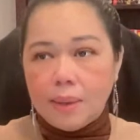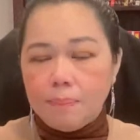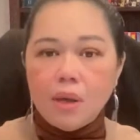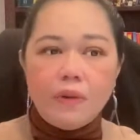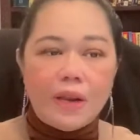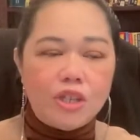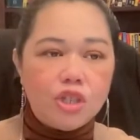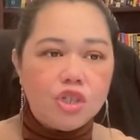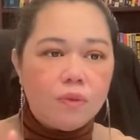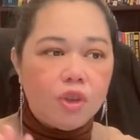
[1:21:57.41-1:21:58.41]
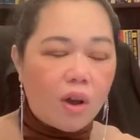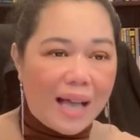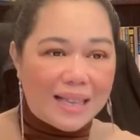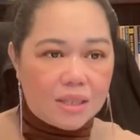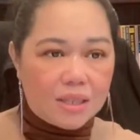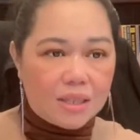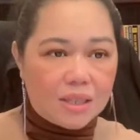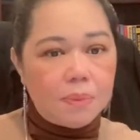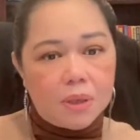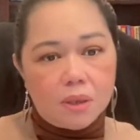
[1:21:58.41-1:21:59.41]
build relationship with your
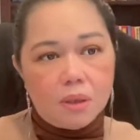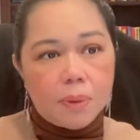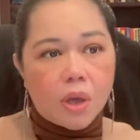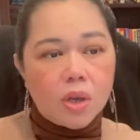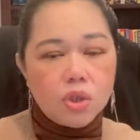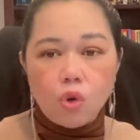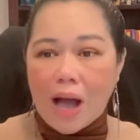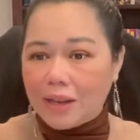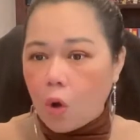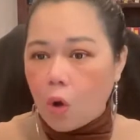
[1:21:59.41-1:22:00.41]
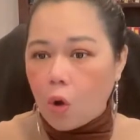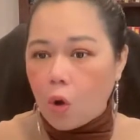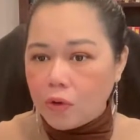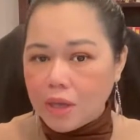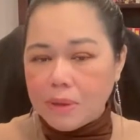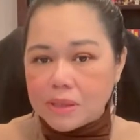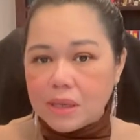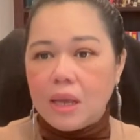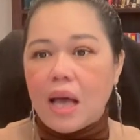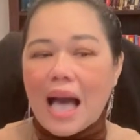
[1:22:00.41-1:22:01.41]
customer because you are the only
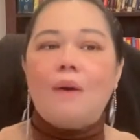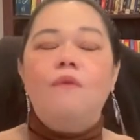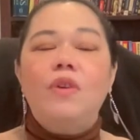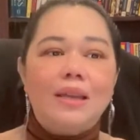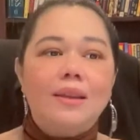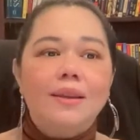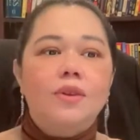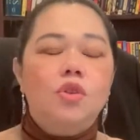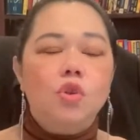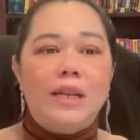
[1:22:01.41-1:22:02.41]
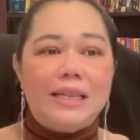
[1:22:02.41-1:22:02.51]
person are willing to